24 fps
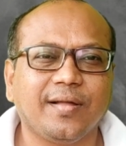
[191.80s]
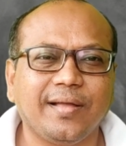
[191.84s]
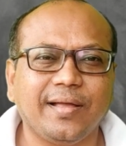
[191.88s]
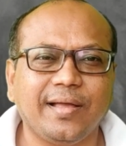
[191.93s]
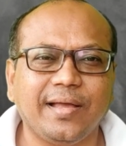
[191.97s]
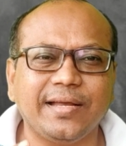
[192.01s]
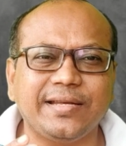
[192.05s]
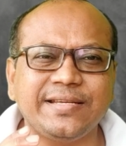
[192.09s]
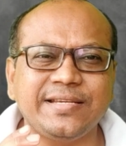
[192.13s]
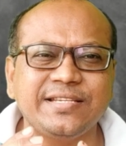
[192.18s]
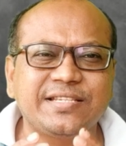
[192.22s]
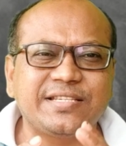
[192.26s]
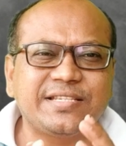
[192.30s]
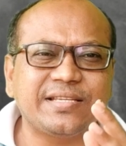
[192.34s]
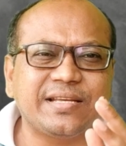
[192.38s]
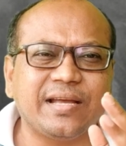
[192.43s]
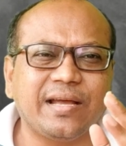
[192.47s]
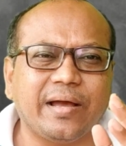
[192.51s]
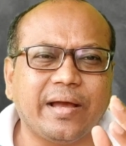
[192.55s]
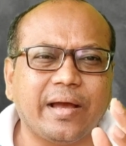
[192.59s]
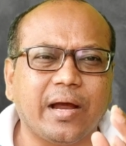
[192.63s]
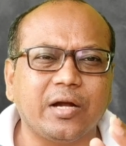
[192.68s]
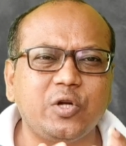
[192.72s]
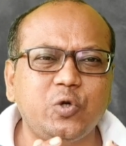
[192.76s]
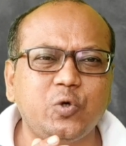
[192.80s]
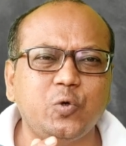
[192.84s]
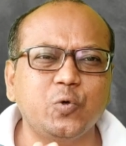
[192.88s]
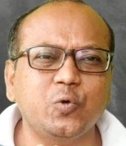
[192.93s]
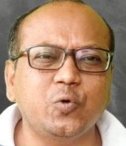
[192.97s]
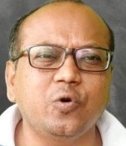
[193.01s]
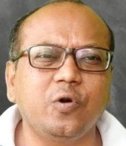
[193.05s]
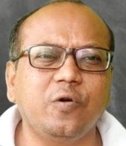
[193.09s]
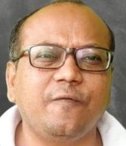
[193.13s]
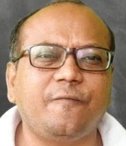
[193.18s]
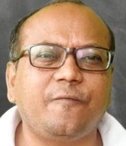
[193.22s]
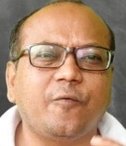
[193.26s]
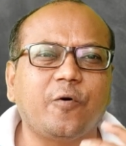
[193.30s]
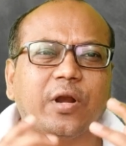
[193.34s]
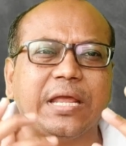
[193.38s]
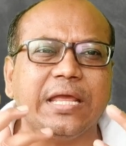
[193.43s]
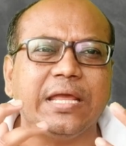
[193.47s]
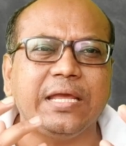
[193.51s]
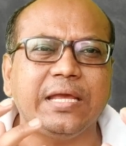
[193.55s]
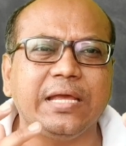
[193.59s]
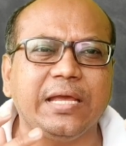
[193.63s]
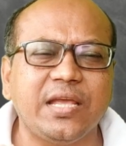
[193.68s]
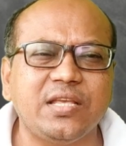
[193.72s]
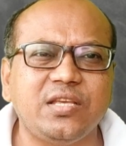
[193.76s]
it is a tool for
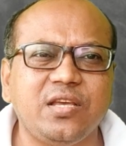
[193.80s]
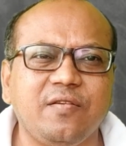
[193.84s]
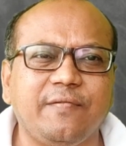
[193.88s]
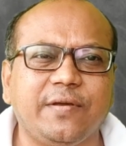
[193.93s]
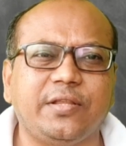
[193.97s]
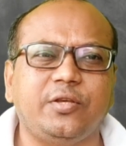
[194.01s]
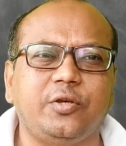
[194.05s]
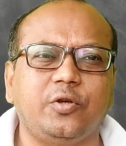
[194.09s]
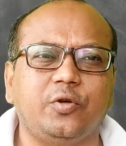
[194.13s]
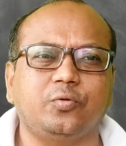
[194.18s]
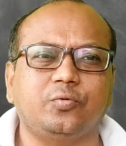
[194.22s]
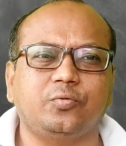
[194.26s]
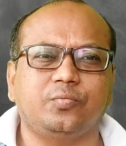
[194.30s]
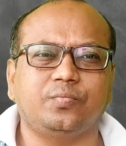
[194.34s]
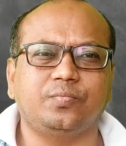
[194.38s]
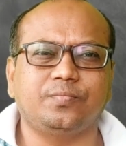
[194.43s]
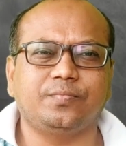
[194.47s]
engaging with you.